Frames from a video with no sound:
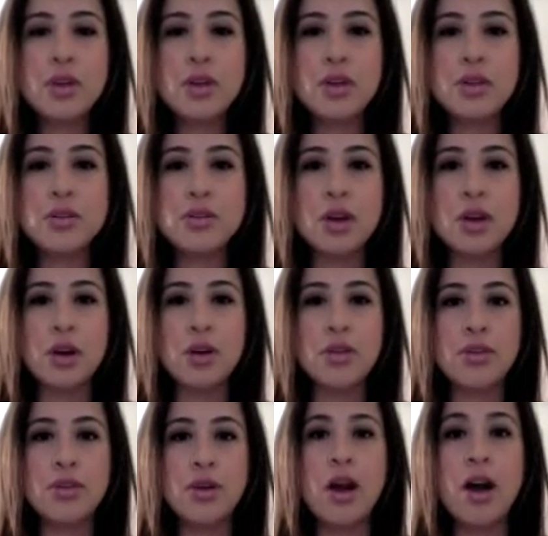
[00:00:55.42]
So
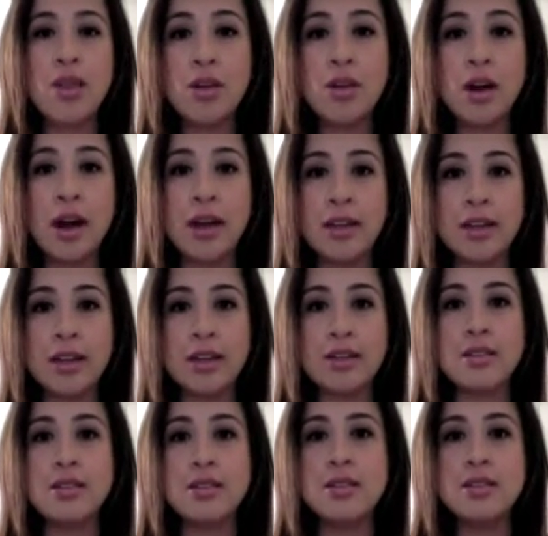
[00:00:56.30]
if you're on Long
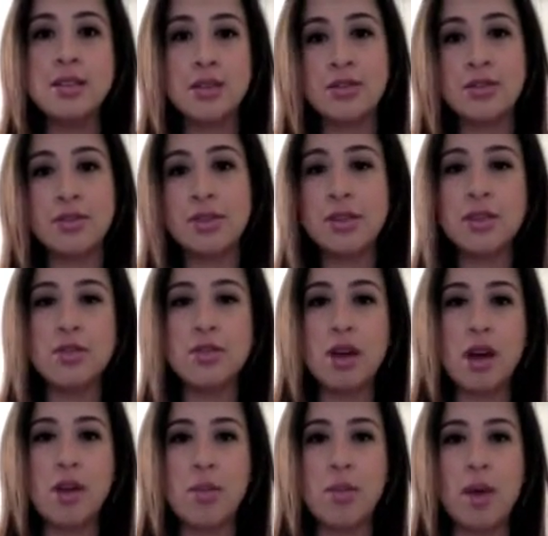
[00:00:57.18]
Island, definitely
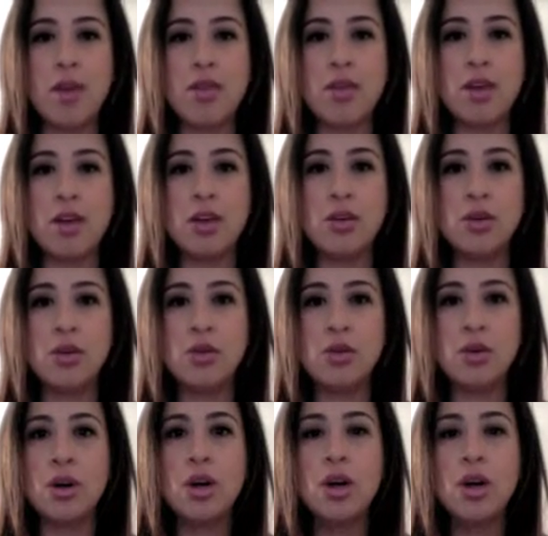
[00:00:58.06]
recommend that you
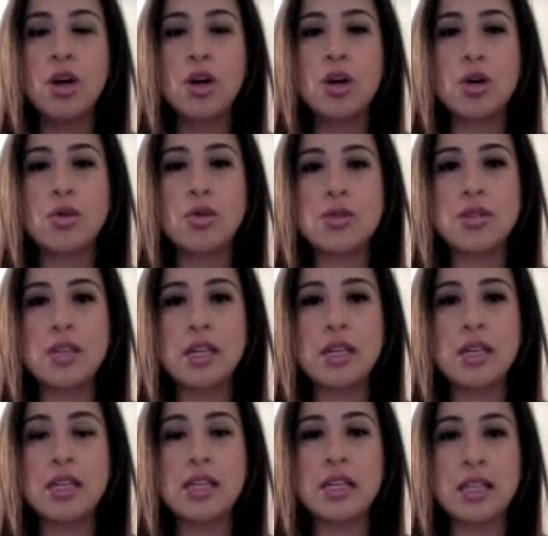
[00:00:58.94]
go
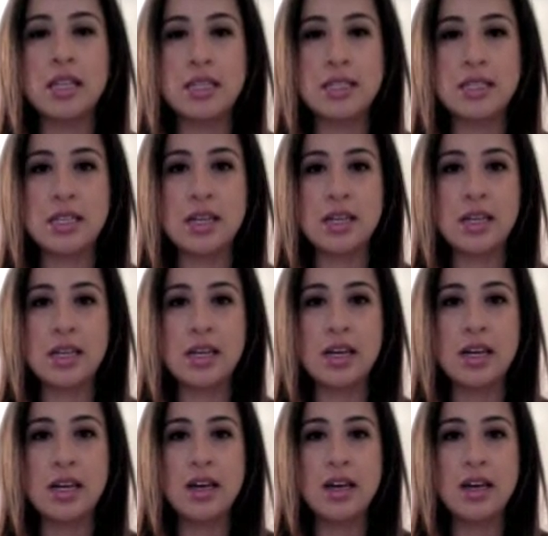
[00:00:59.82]
see Lindsay.